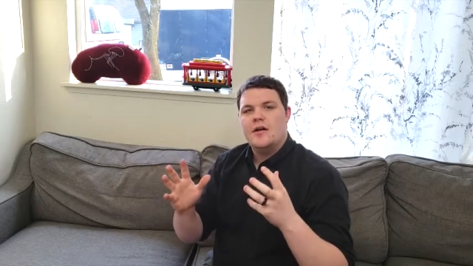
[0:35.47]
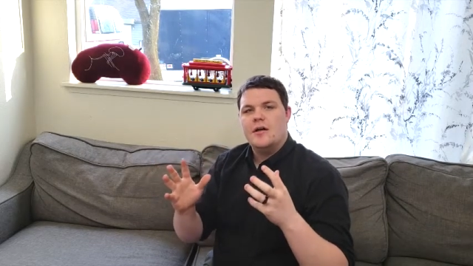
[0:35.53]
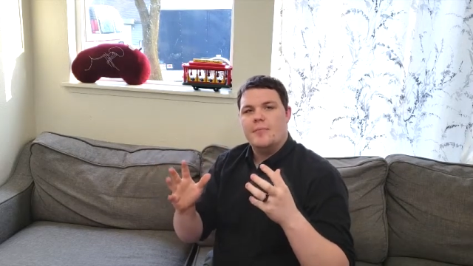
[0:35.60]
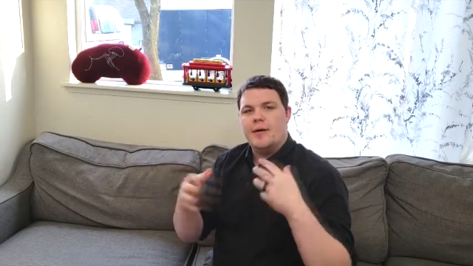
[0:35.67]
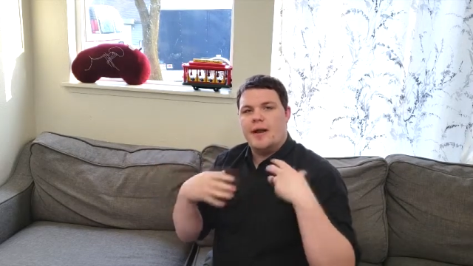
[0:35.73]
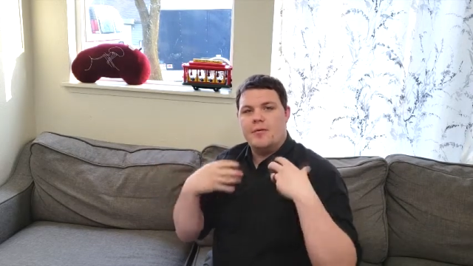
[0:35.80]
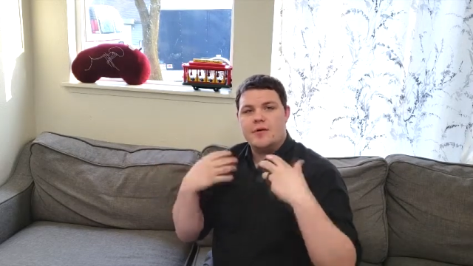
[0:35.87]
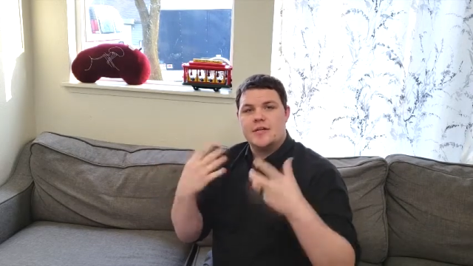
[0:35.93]

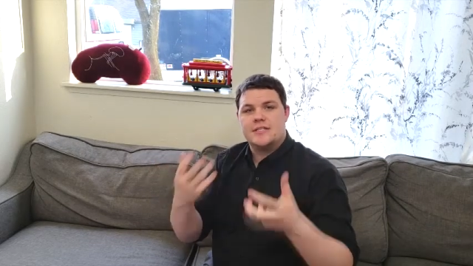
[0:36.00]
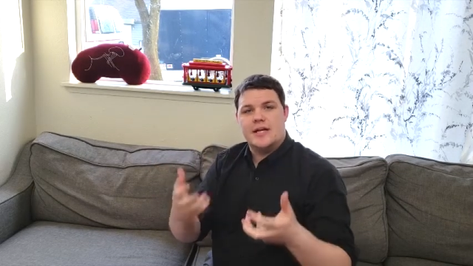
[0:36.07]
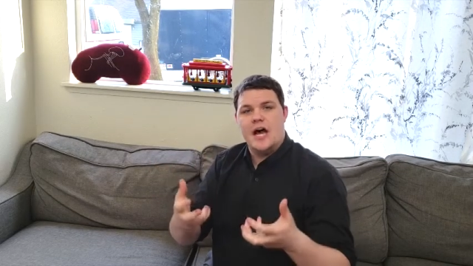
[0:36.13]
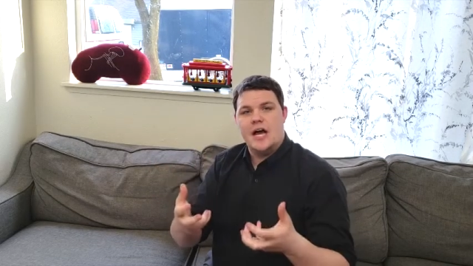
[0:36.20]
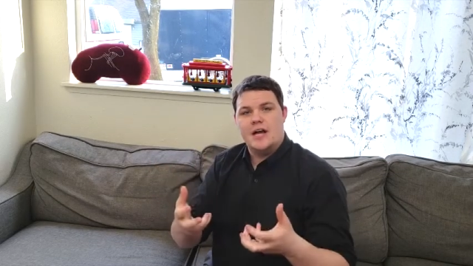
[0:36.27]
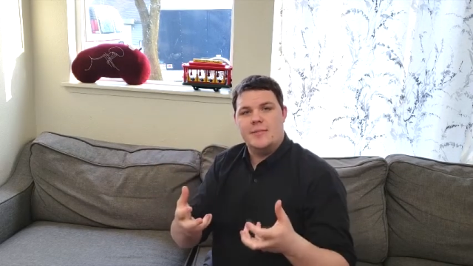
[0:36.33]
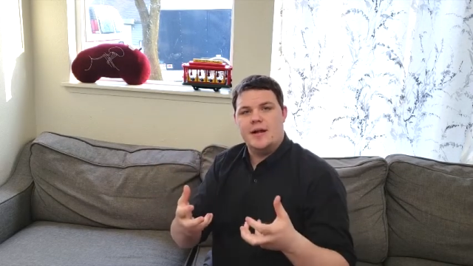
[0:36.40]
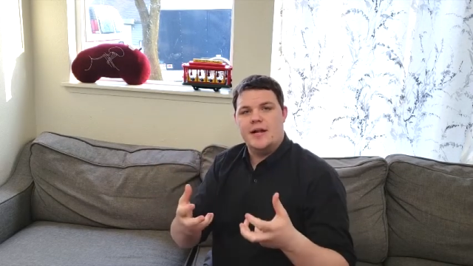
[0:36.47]
But I want to
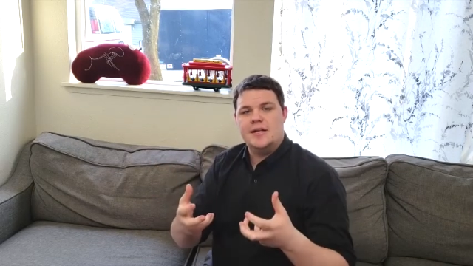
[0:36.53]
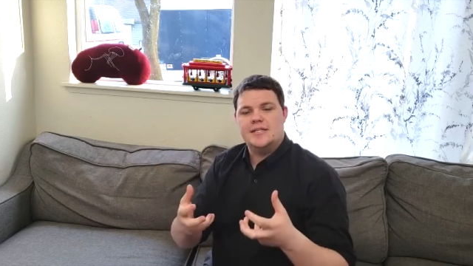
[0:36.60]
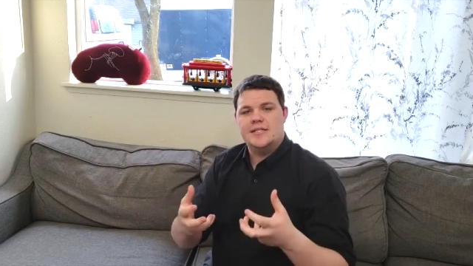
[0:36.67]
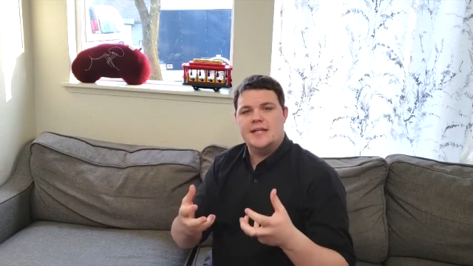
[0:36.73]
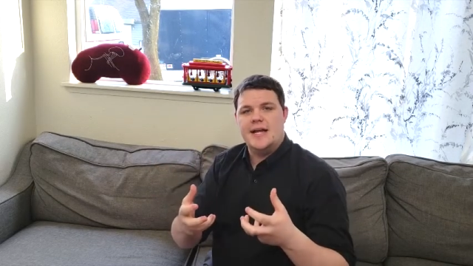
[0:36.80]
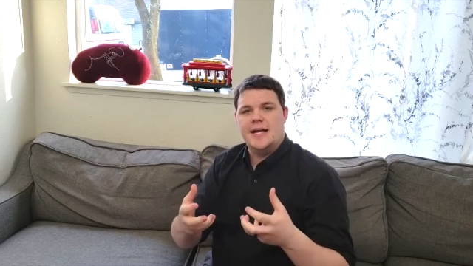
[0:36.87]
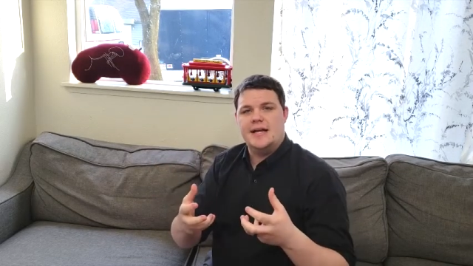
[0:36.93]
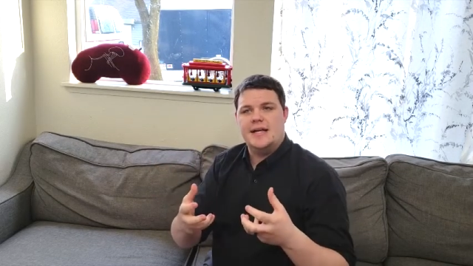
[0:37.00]
talk about it
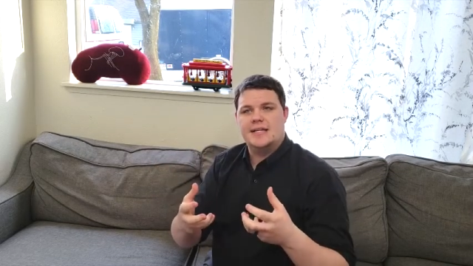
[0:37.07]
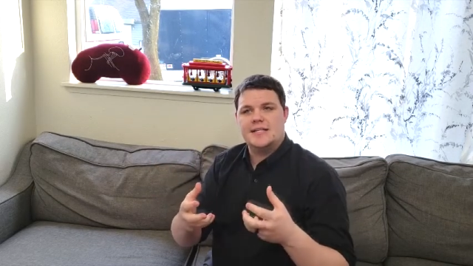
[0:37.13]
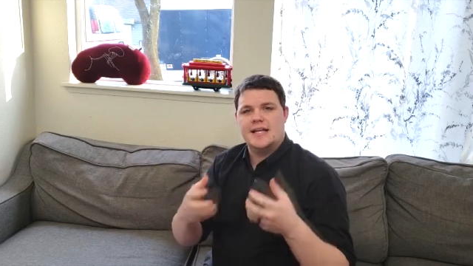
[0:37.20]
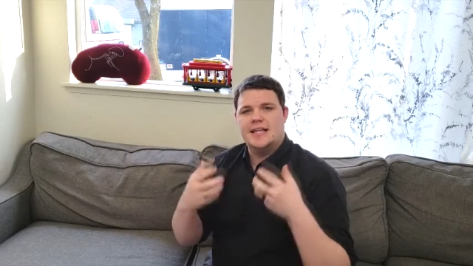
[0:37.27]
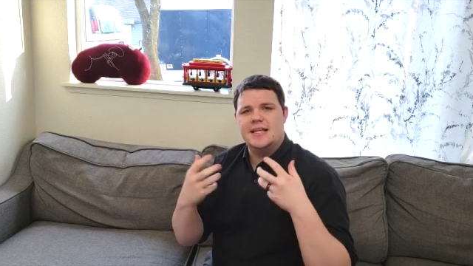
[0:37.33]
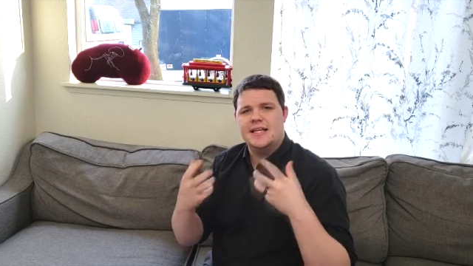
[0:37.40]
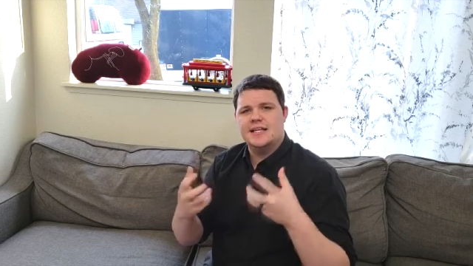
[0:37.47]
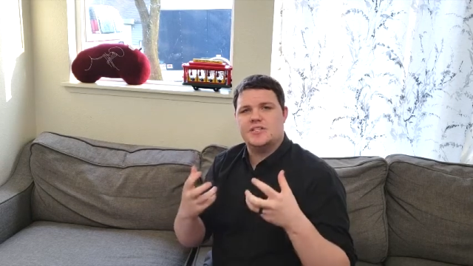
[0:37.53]
today because I
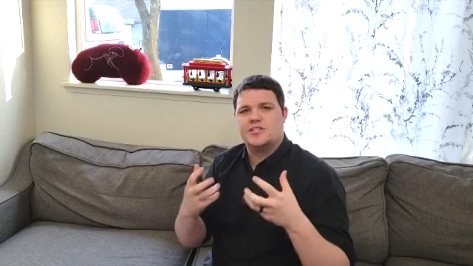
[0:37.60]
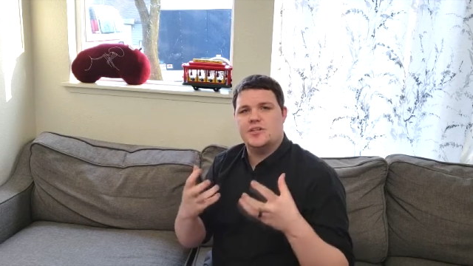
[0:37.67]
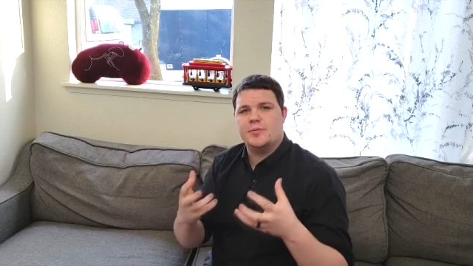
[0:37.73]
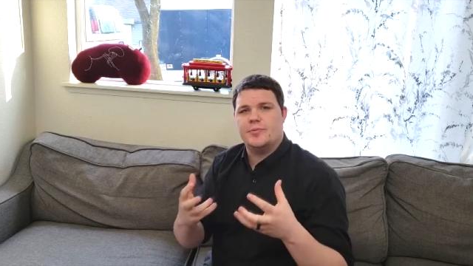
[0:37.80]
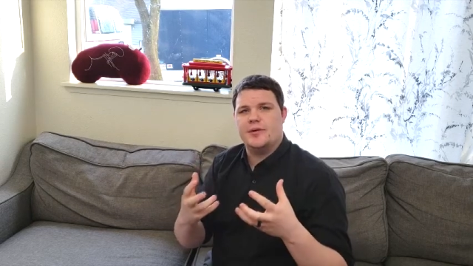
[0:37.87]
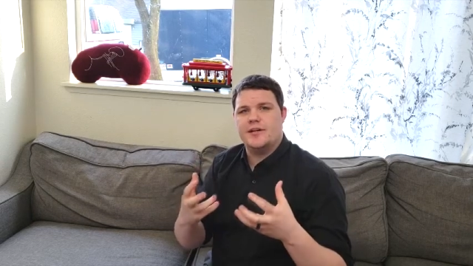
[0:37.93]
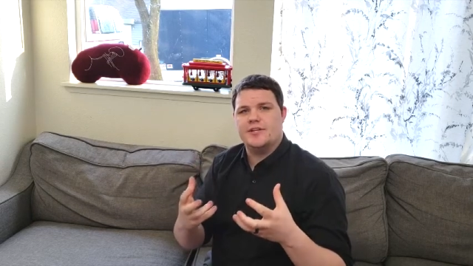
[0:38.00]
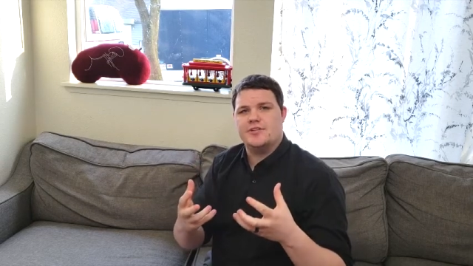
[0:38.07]
think it's
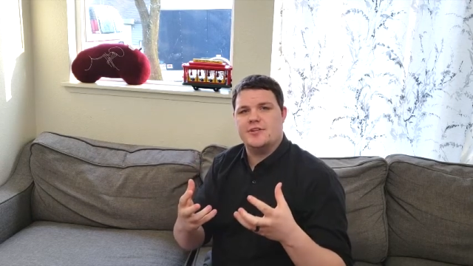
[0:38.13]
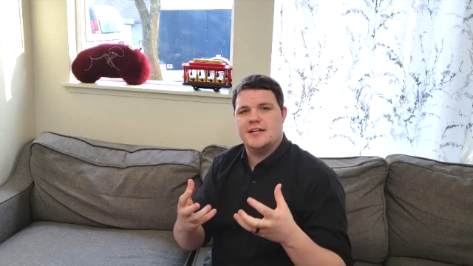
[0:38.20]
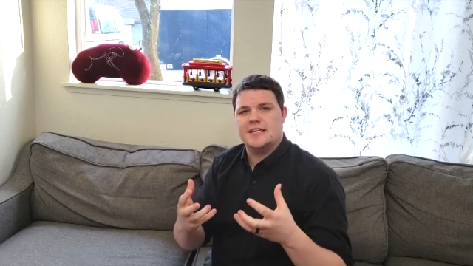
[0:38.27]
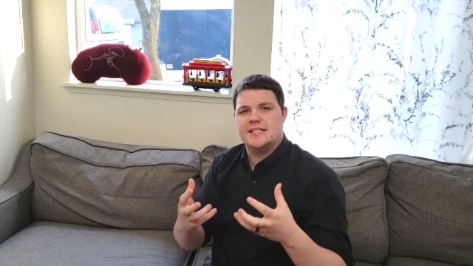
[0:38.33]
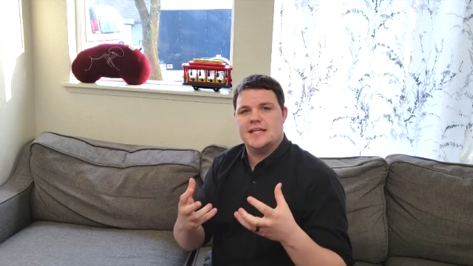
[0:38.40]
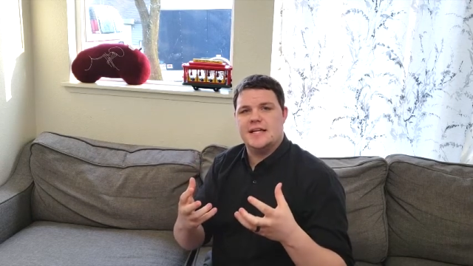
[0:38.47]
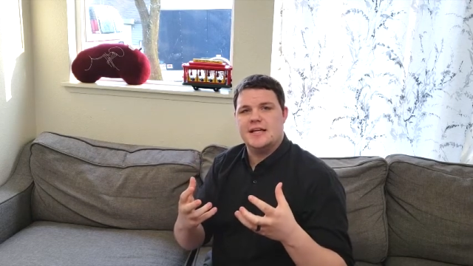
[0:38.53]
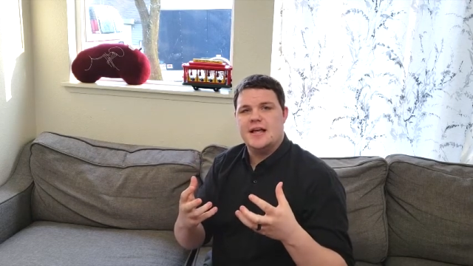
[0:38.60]
super
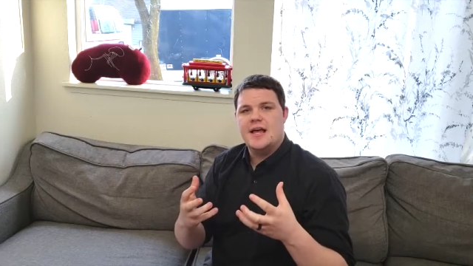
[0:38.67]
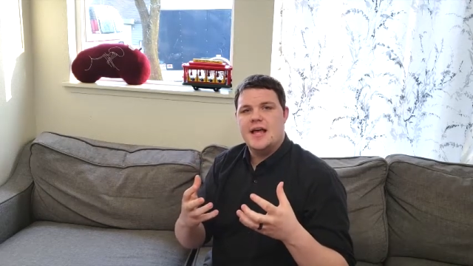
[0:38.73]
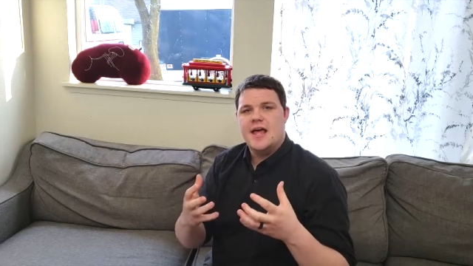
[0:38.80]
interesting